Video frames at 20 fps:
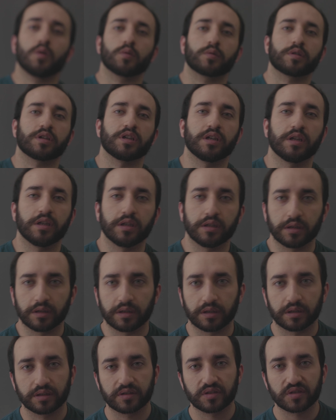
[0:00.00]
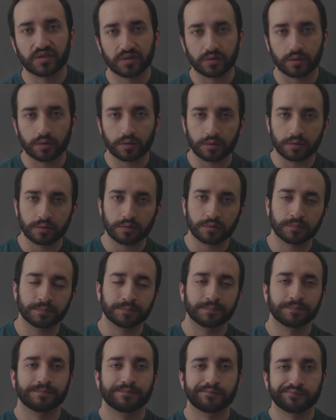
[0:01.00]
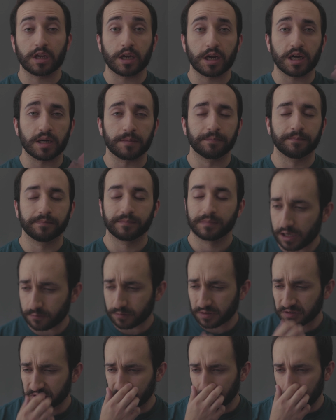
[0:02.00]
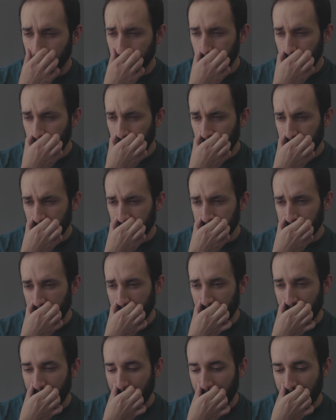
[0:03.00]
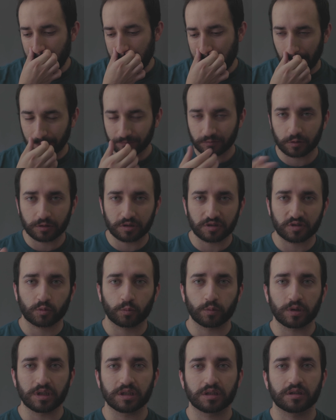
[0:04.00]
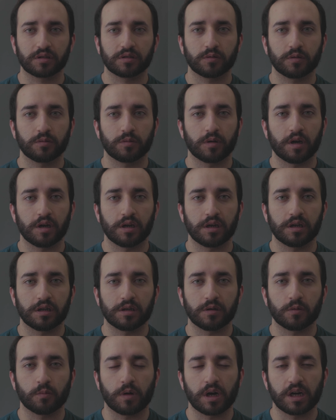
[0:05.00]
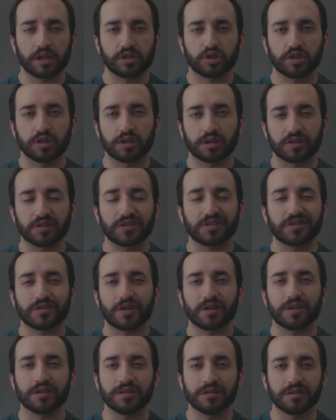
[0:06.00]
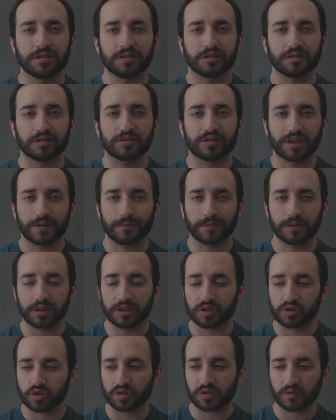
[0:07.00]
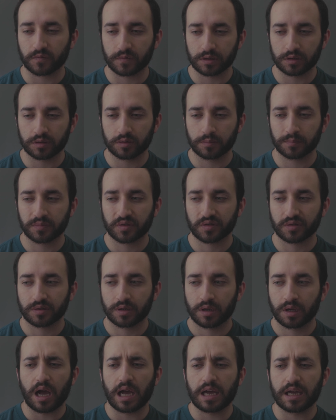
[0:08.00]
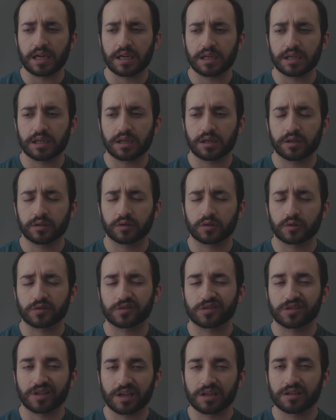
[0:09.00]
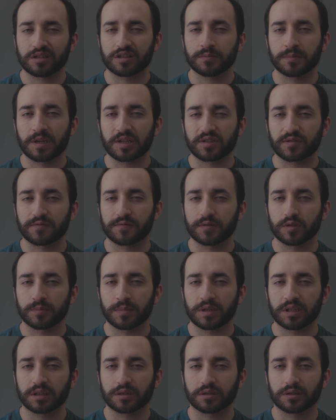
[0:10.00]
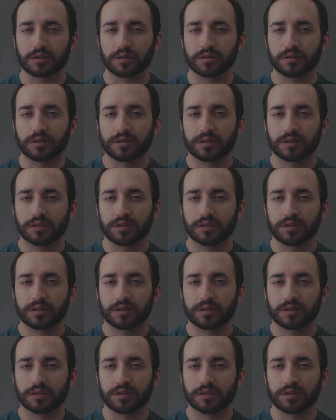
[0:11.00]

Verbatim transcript: Okay, so yeah, I would say that after this week, uh, watching and studying David Lynch's films, I understand him as a filmmaker.